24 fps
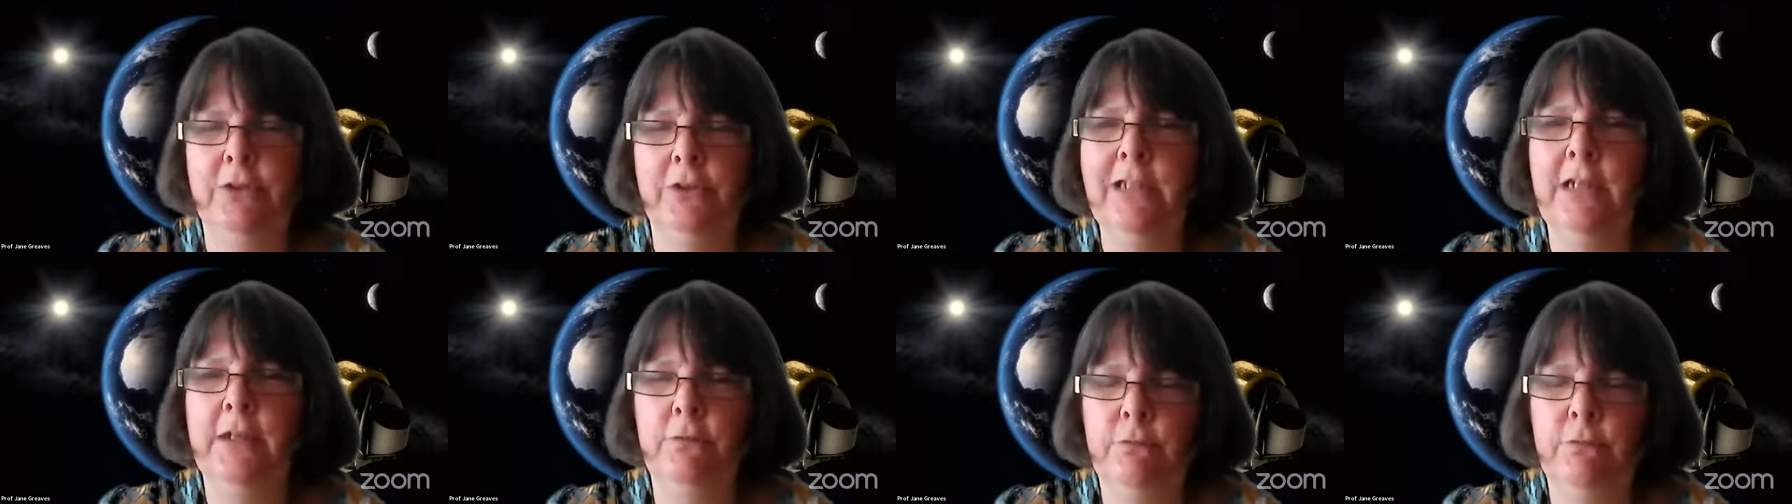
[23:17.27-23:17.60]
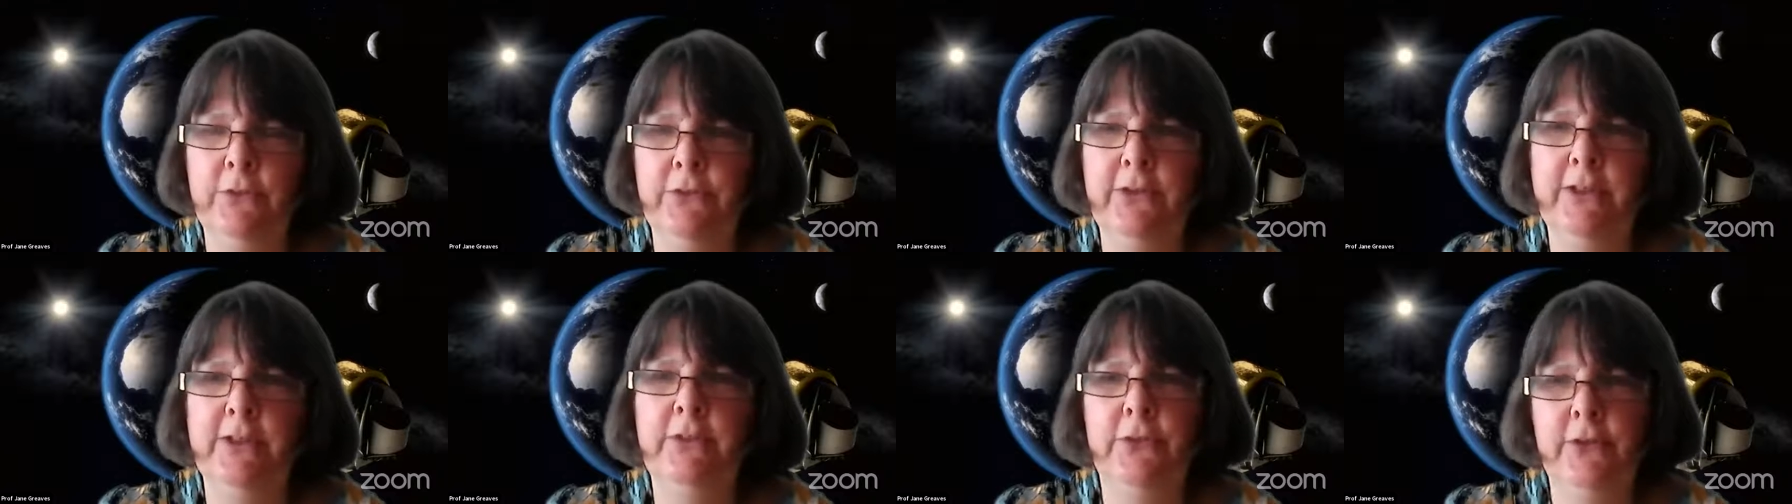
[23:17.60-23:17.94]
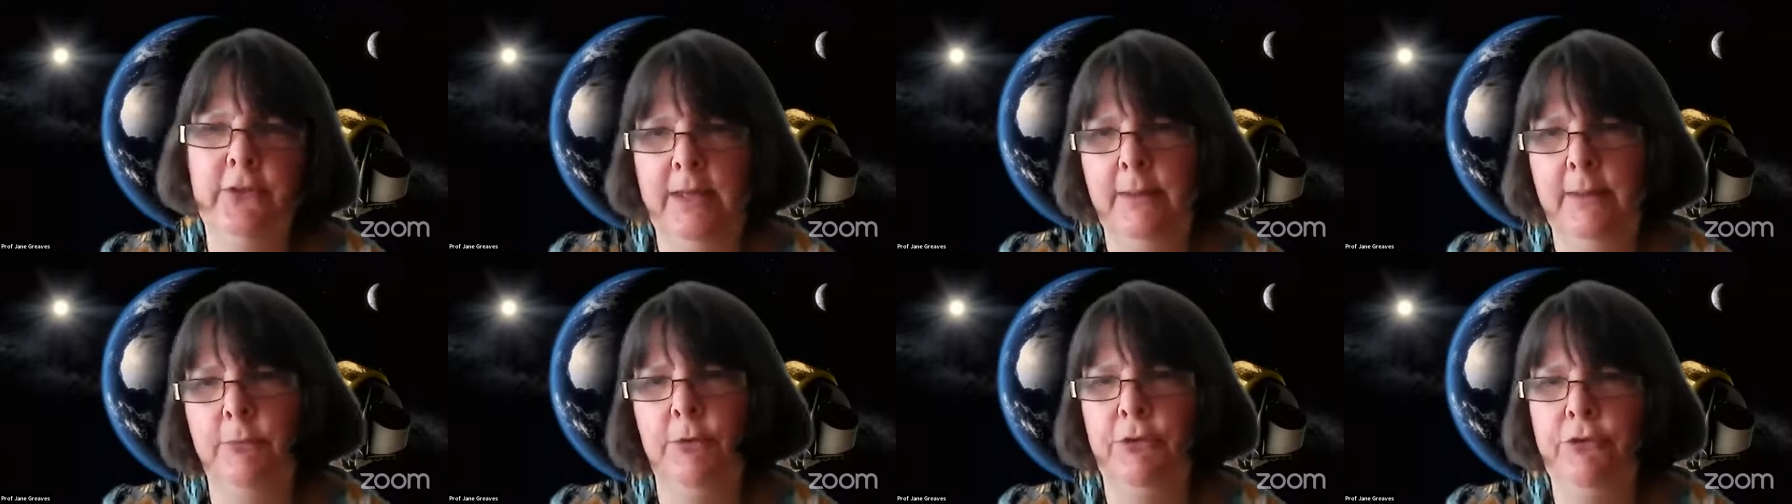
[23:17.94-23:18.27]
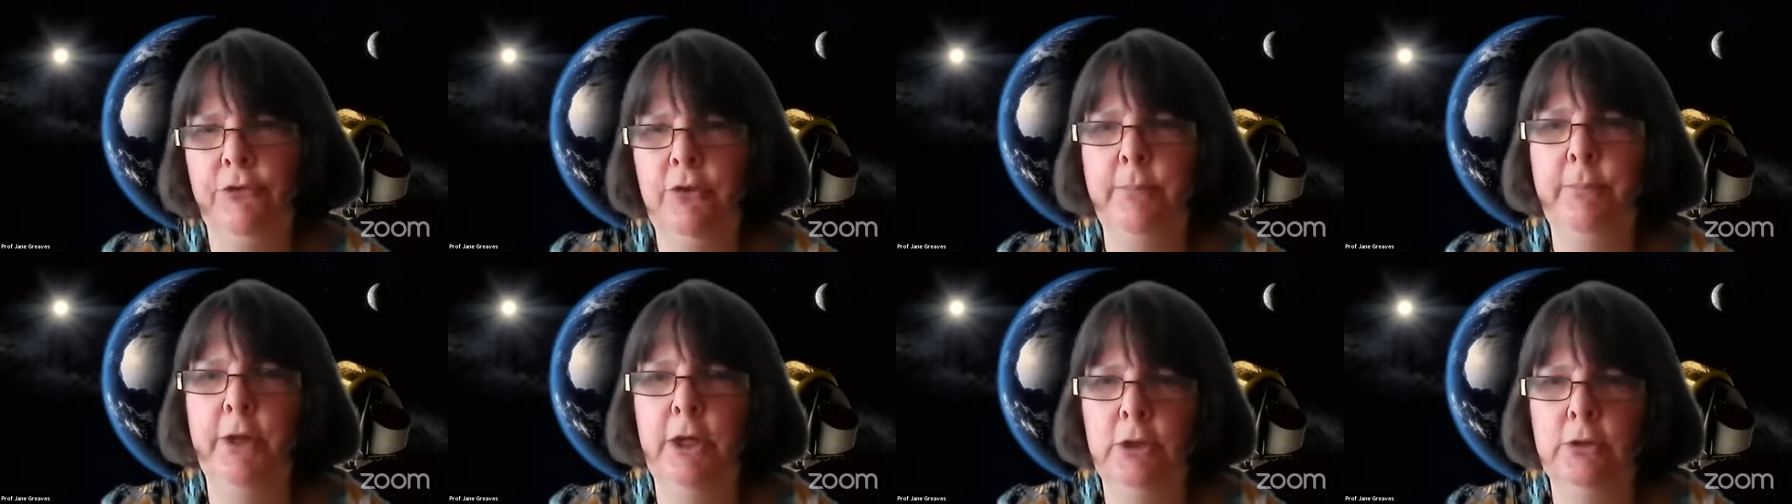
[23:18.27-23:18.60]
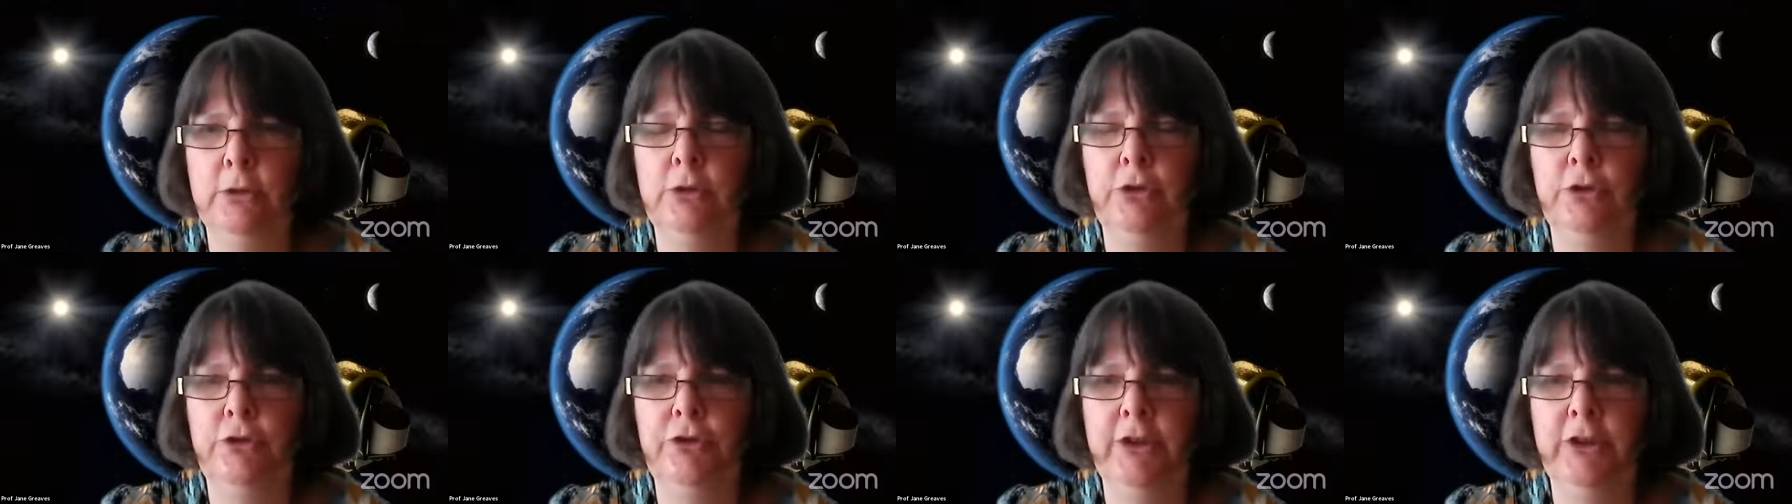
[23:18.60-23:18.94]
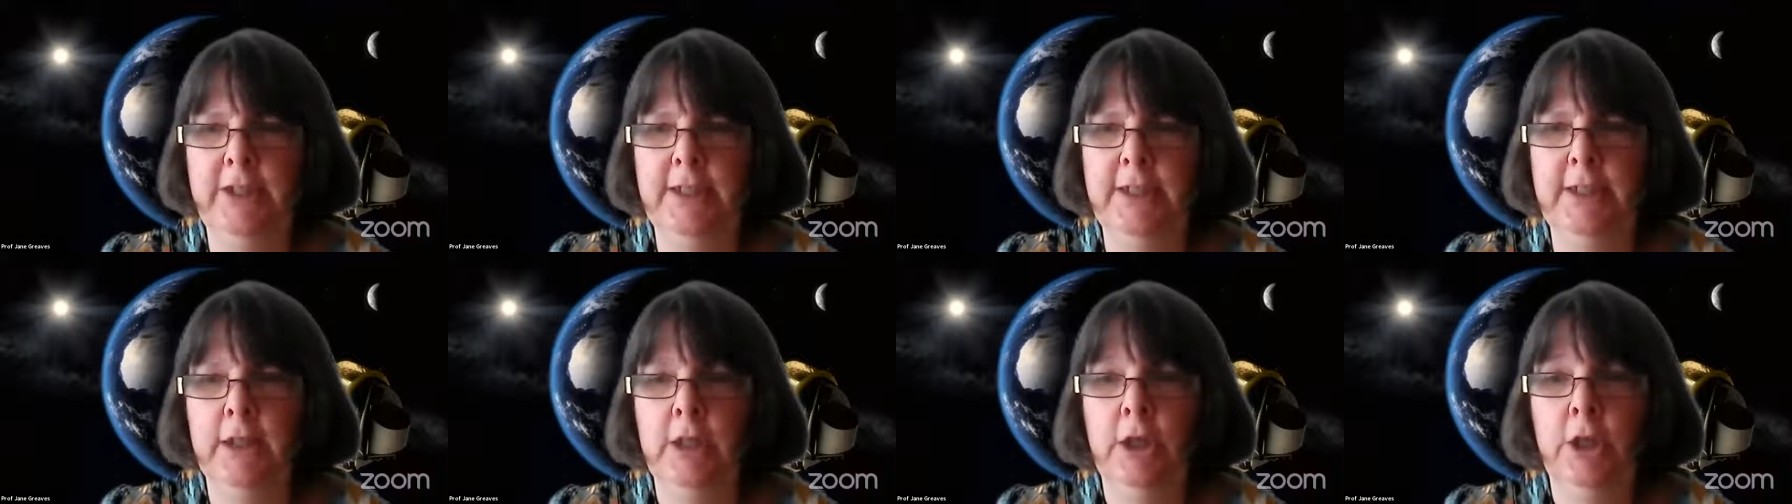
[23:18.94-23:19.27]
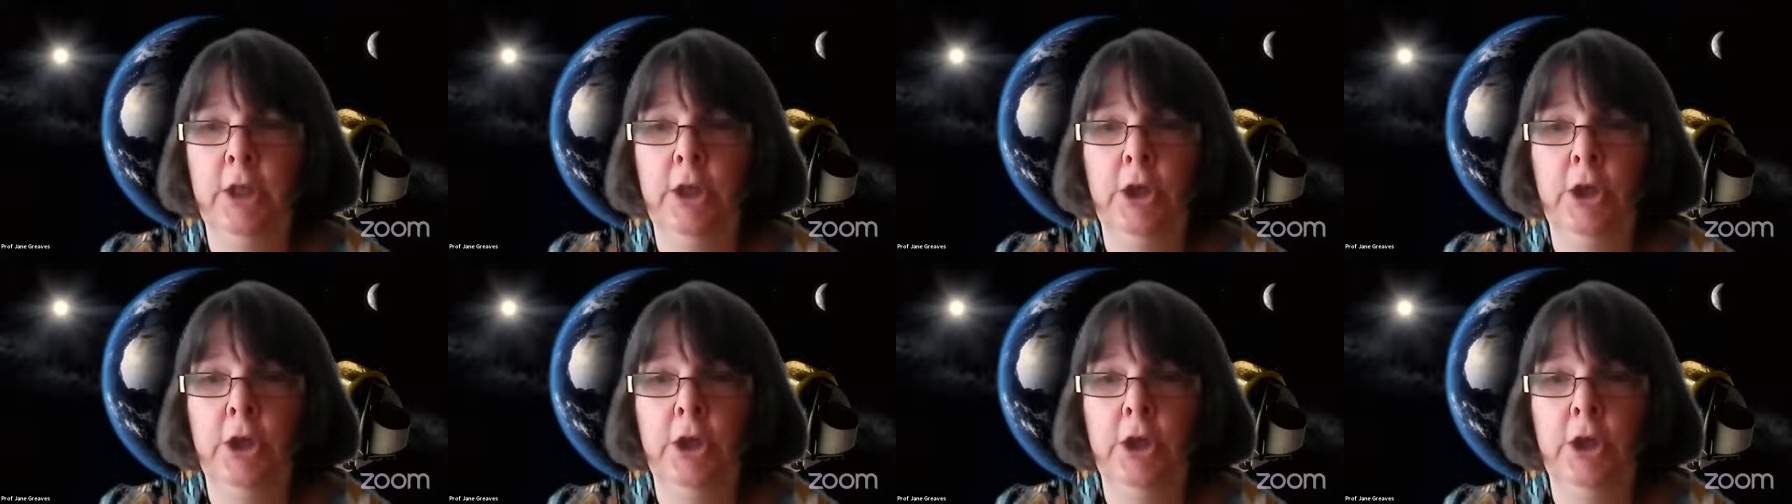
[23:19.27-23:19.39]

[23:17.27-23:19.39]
like physics, chemistry, biology,